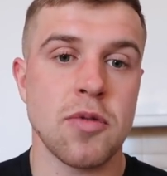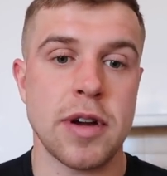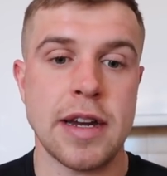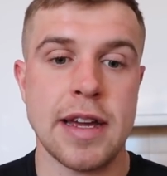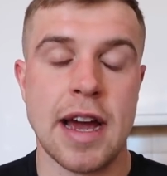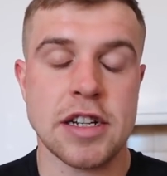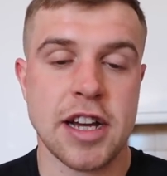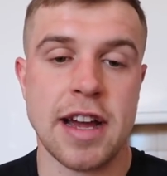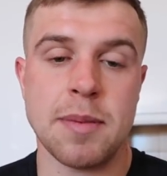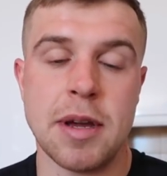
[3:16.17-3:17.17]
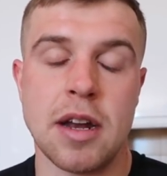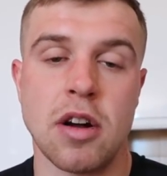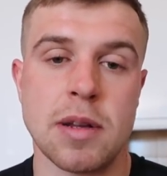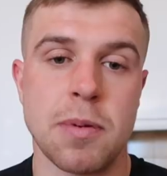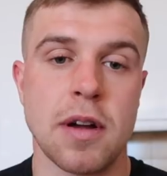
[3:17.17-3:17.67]
really educated me
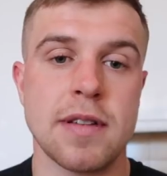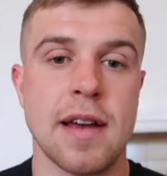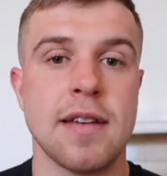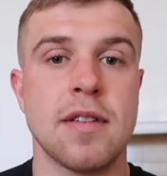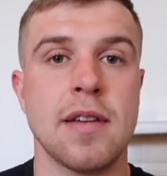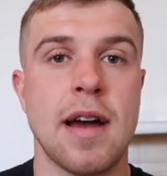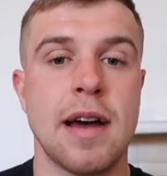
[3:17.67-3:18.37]
along the process.